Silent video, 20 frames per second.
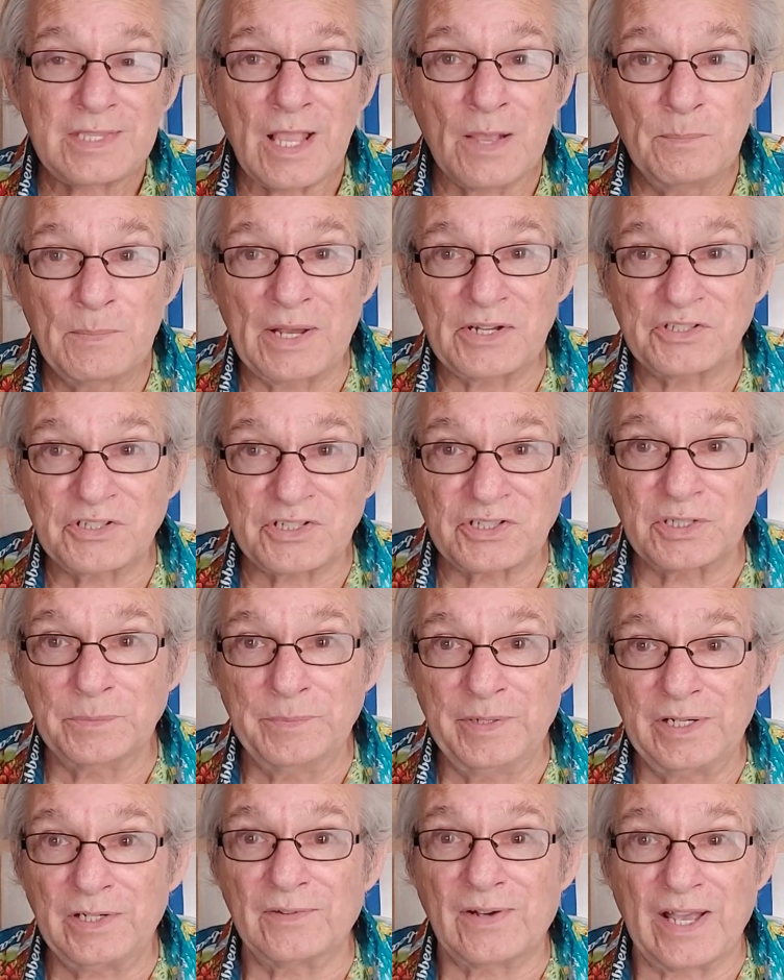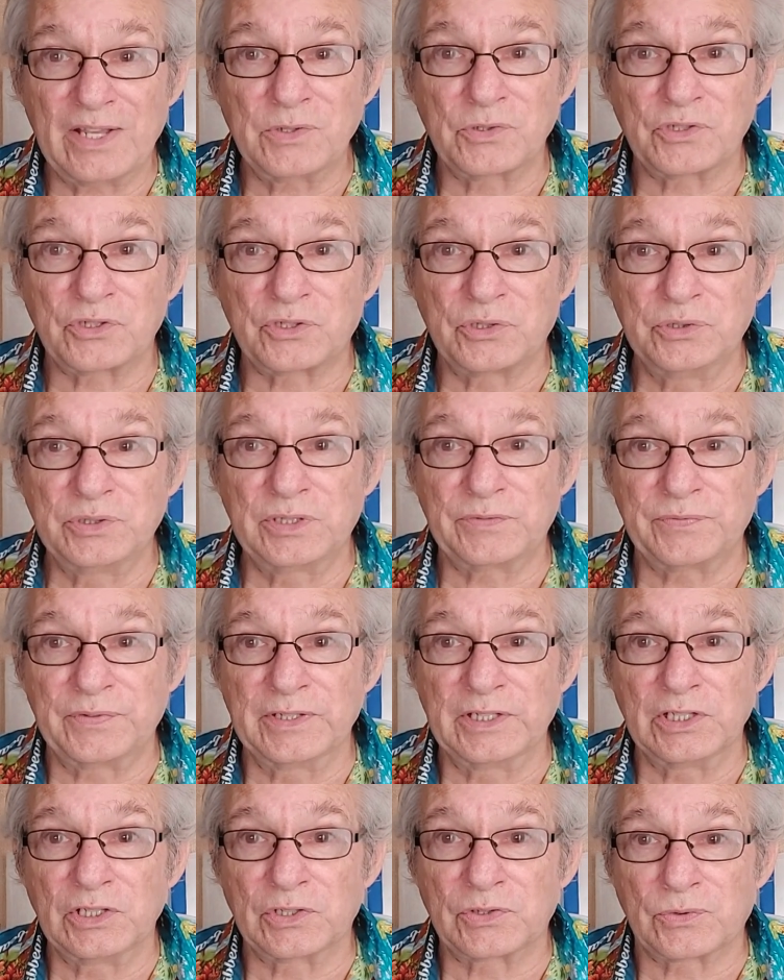In my system here, I use 2
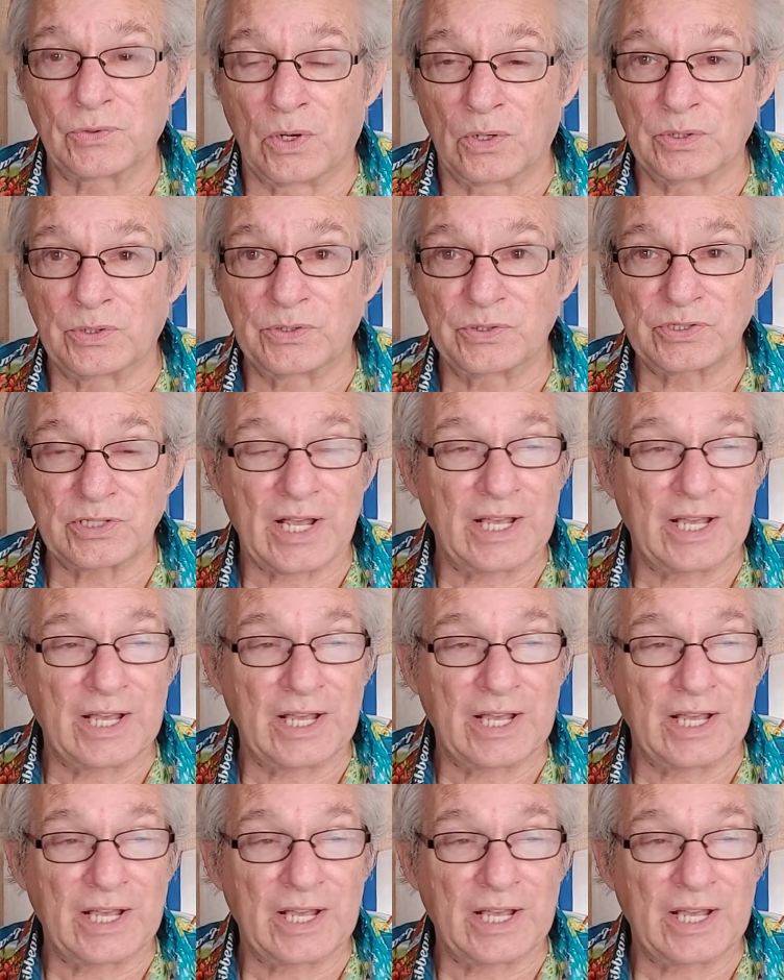different controllers.